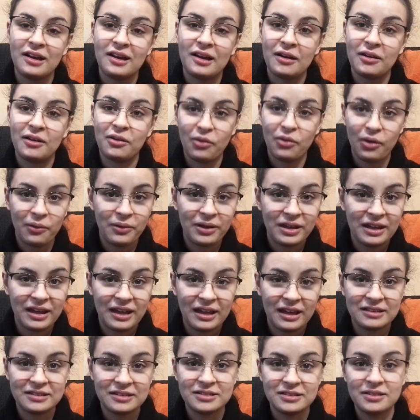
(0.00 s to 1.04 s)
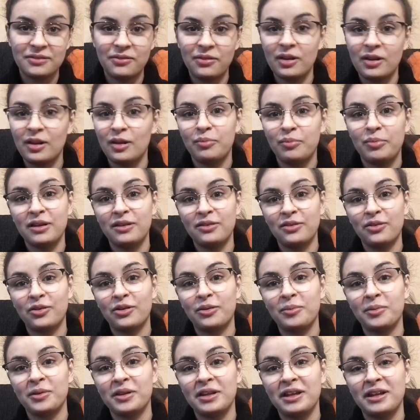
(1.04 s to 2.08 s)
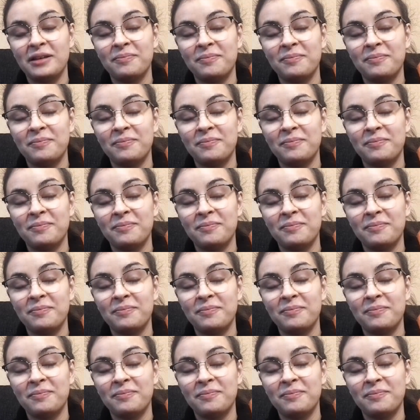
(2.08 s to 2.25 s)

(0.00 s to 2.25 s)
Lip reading: growing and developing normally.